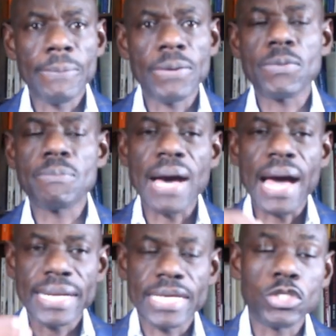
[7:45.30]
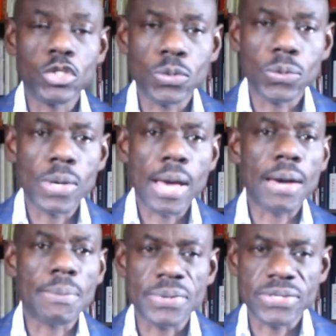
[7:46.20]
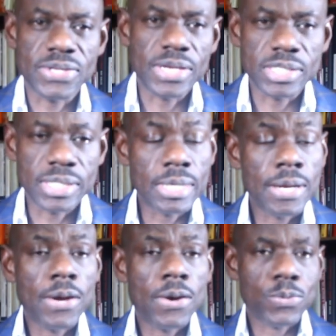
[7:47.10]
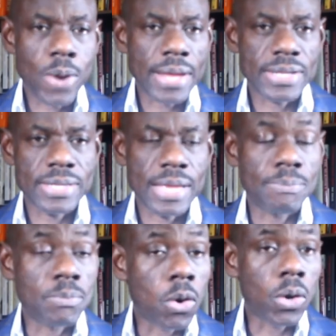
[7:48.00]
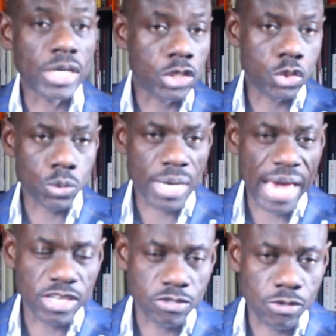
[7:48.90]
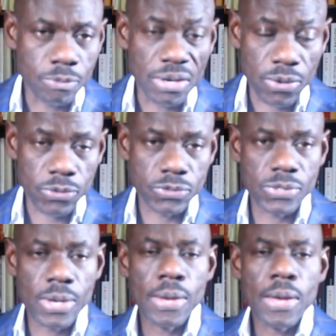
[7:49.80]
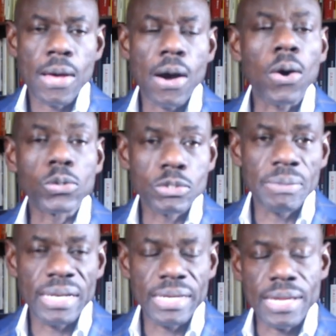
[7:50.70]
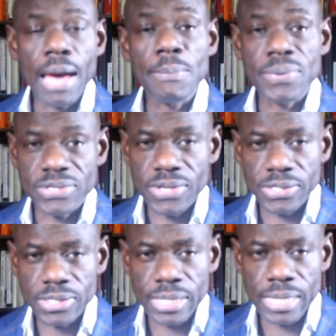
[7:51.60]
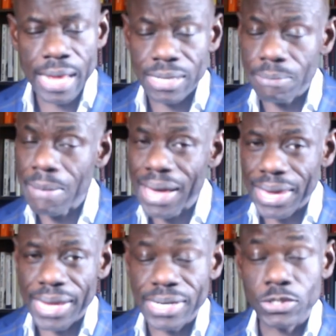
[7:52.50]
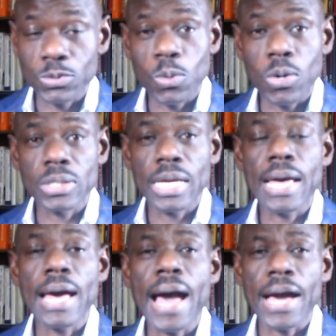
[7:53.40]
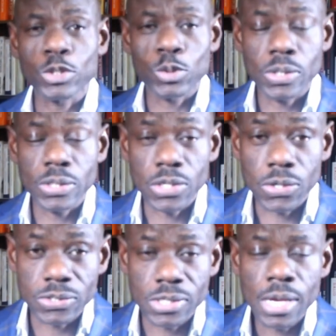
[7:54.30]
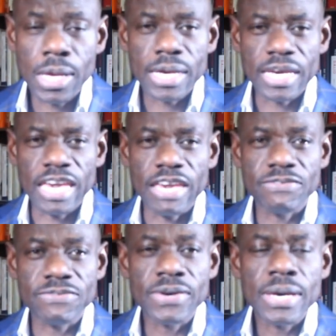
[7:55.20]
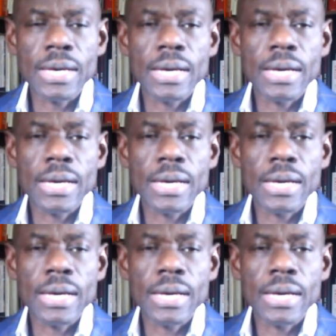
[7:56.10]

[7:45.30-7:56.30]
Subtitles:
People buying into appreciation rather than more into cash flow, because ultimately the appreciation at the back end is what actually does give